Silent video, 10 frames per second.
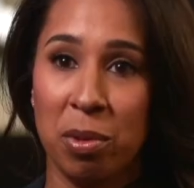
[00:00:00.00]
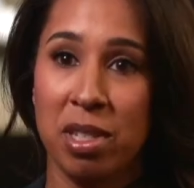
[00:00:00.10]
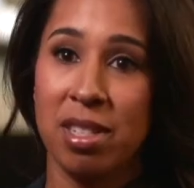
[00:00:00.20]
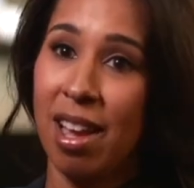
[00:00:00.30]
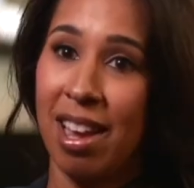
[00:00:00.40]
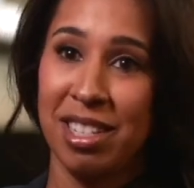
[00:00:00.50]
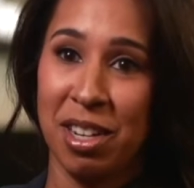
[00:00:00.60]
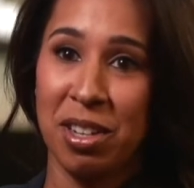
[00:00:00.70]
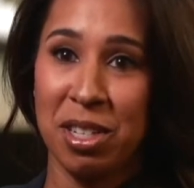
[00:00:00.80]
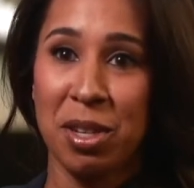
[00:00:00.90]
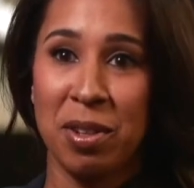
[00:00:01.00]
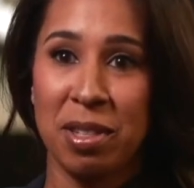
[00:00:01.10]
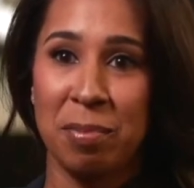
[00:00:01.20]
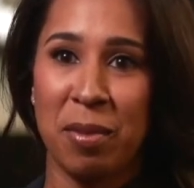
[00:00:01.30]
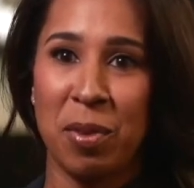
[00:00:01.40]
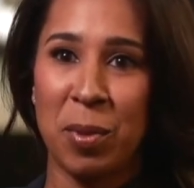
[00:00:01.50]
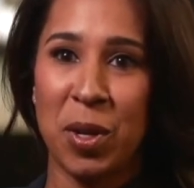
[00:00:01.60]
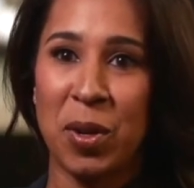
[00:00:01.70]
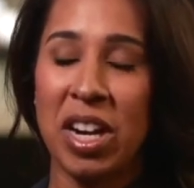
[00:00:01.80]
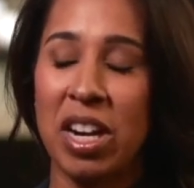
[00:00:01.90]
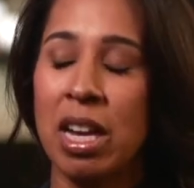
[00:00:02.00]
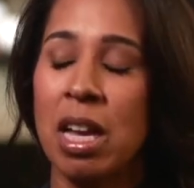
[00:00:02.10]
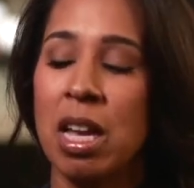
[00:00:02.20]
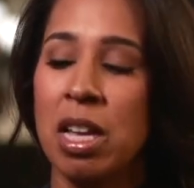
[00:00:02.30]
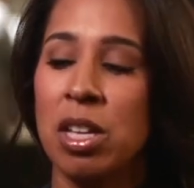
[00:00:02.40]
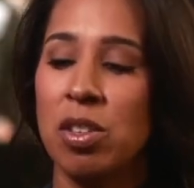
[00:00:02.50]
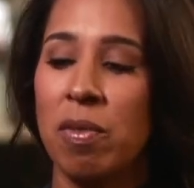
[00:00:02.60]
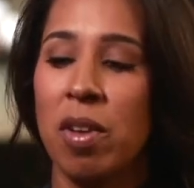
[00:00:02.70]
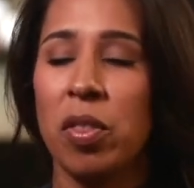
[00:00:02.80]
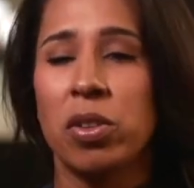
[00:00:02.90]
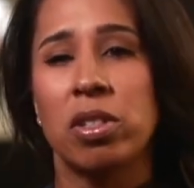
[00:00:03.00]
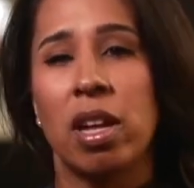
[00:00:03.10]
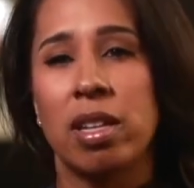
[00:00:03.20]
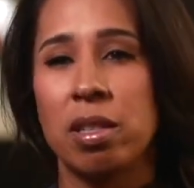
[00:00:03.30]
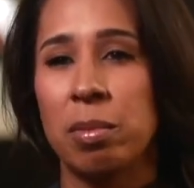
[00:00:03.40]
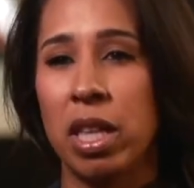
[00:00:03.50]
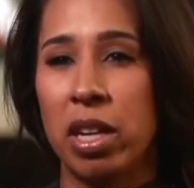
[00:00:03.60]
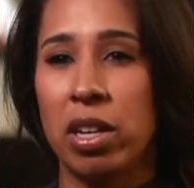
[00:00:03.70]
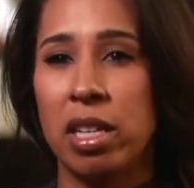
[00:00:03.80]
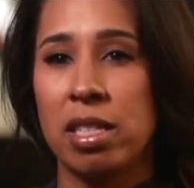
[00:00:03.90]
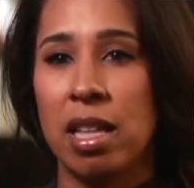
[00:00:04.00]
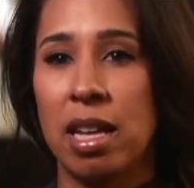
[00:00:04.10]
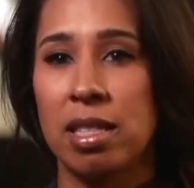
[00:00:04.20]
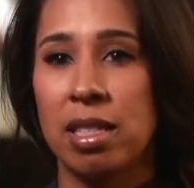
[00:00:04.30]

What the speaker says: which I share too as my former career. So I felt like there's a lot of similarities in that